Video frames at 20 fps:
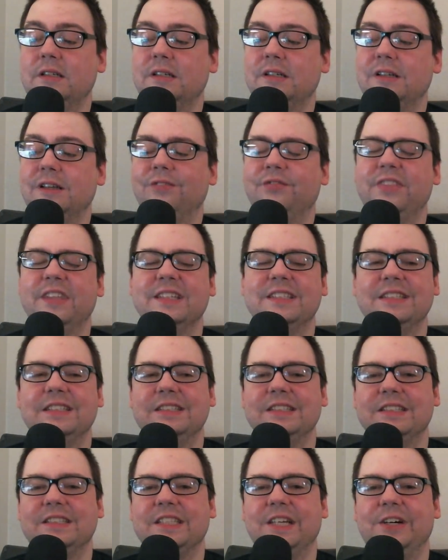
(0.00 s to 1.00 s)
if this is
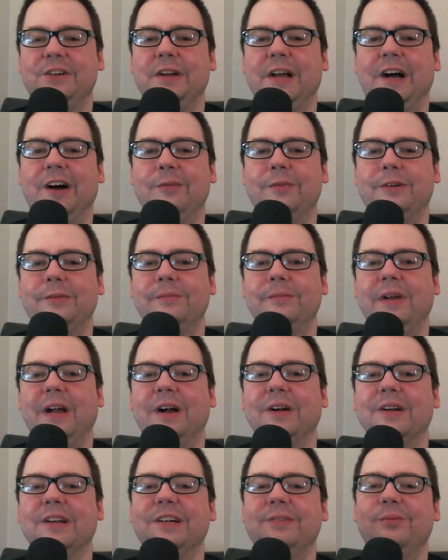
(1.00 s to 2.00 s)
its own album,
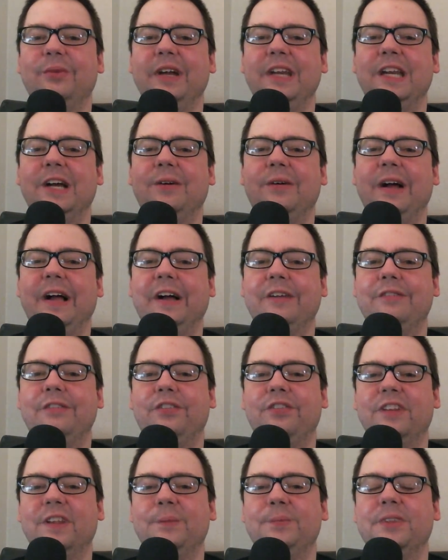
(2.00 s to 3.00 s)
how come we don't have a
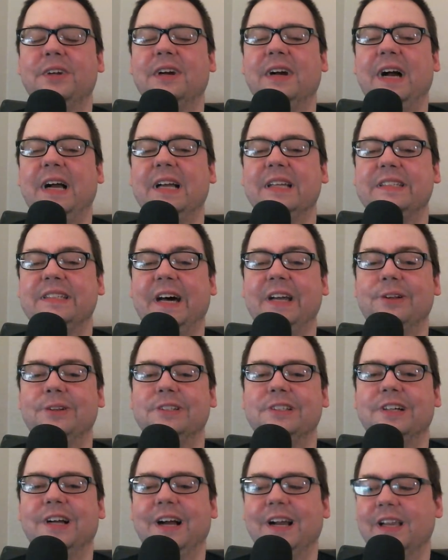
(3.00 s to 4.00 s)
Flip the Rat title
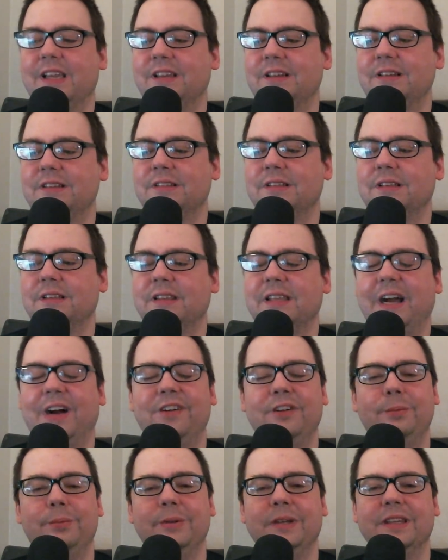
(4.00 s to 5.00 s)
track? That
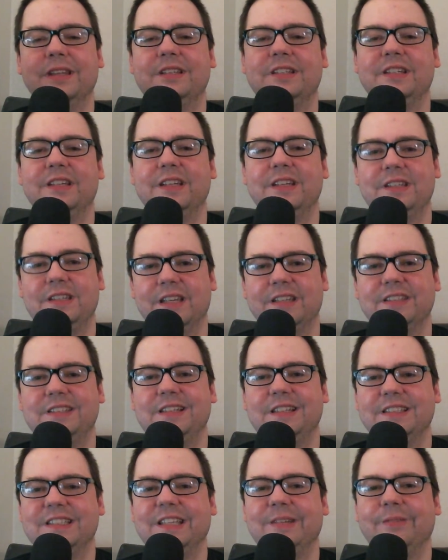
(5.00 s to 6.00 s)
would be the shit. Doesn't
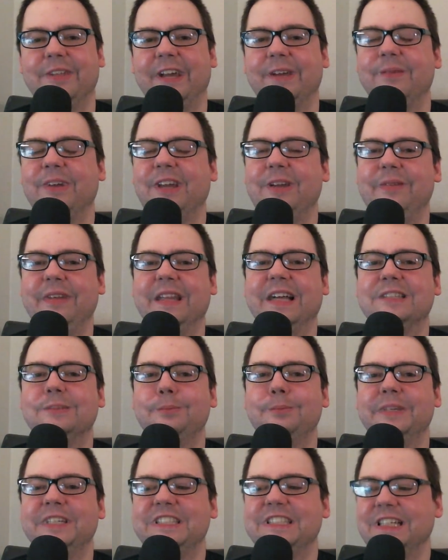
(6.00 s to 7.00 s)
it seem like maybe that's
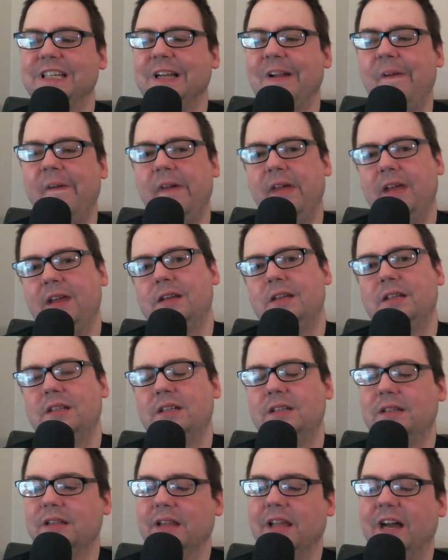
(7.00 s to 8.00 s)
missing?
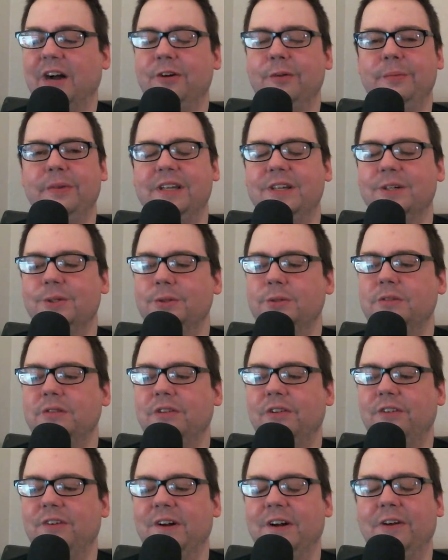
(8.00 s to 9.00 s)
That would be cool.
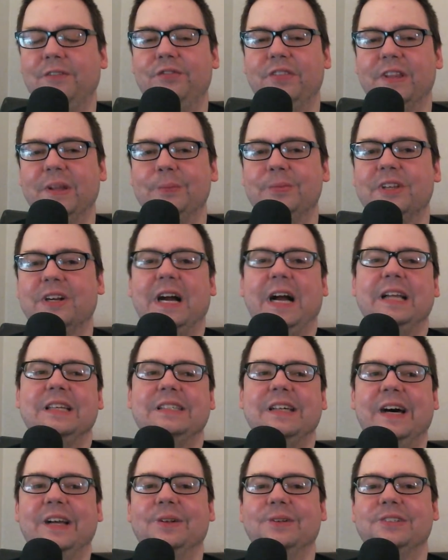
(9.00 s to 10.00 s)
A Flip the Rat
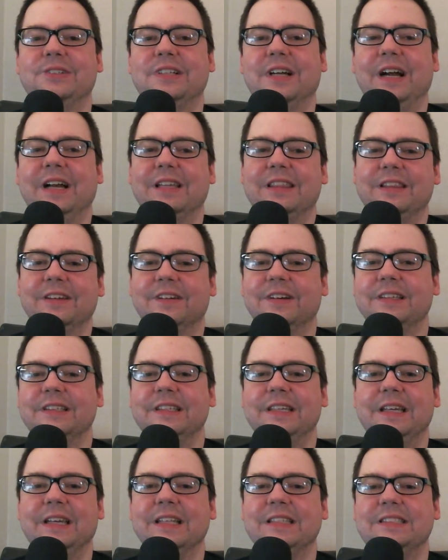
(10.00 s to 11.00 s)
title track that
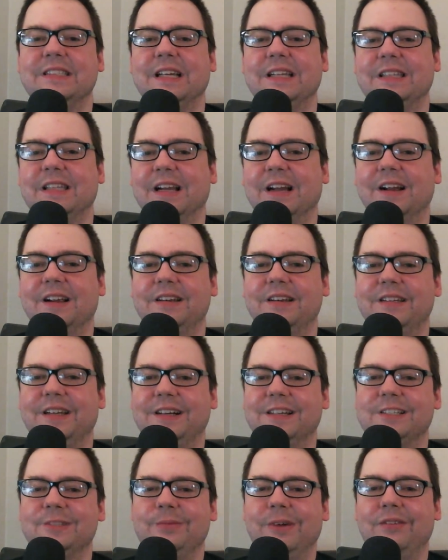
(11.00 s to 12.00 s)
really gets in there and
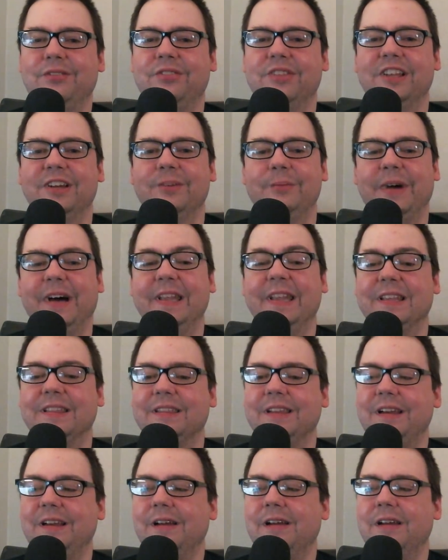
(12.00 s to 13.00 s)
talks about Flip. I think
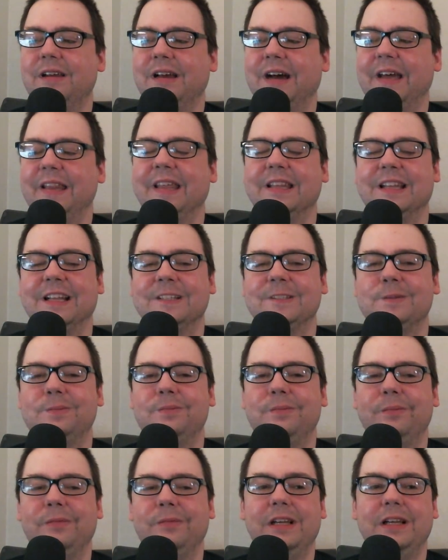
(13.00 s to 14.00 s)
that's
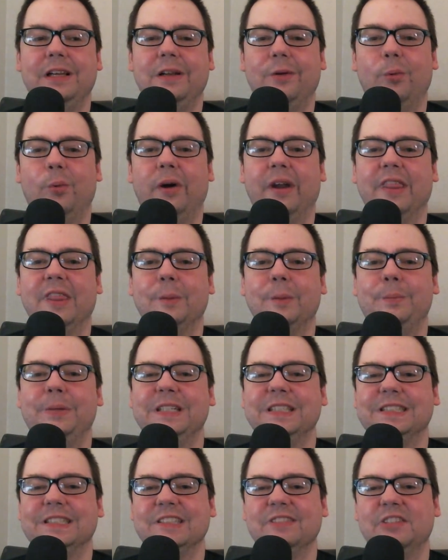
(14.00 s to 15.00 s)
one of the
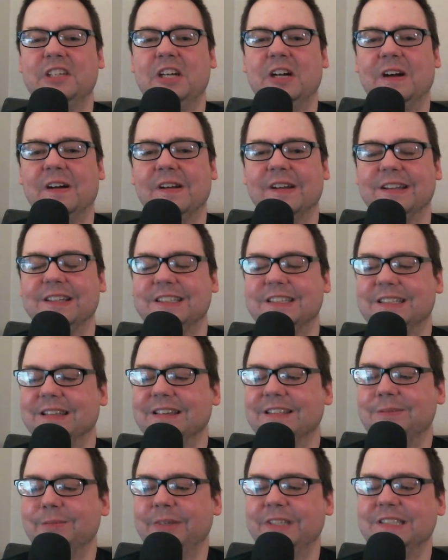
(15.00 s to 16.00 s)
pieces of garnish that
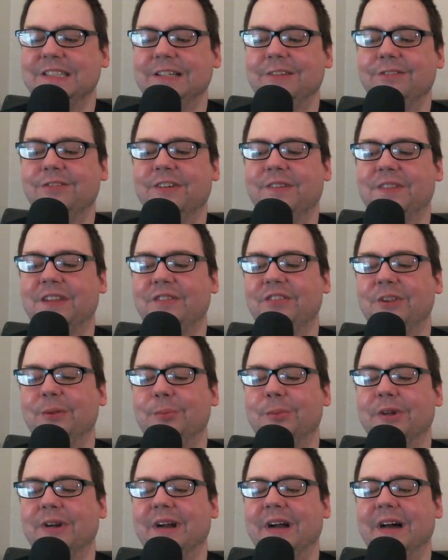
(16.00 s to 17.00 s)
is missing from the Flip
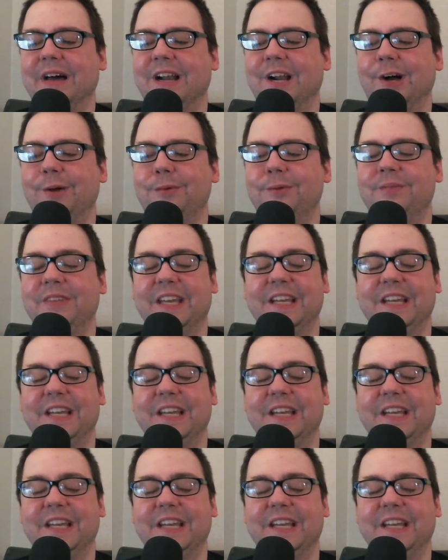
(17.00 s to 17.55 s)
the Rat album. The